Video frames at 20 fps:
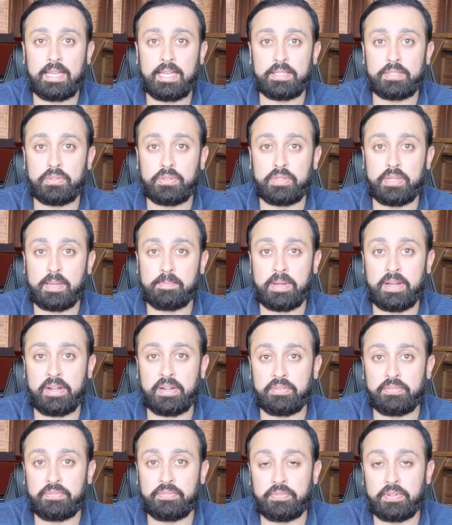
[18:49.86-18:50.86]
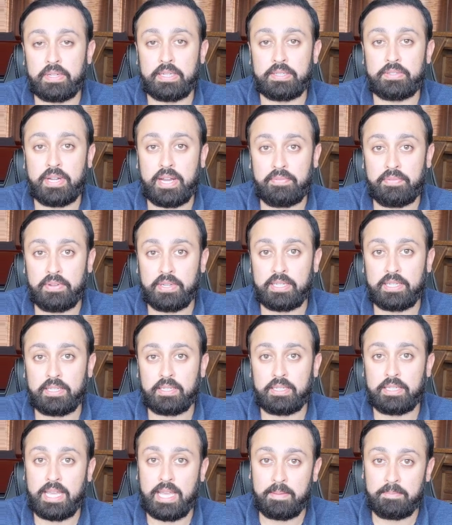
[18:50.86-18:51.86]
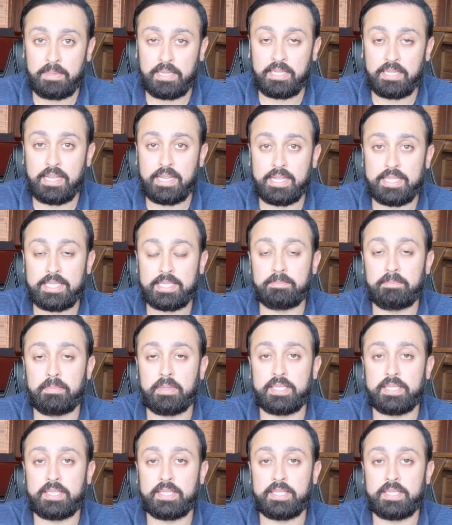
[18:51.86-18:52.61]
So the amount of traffic can be less,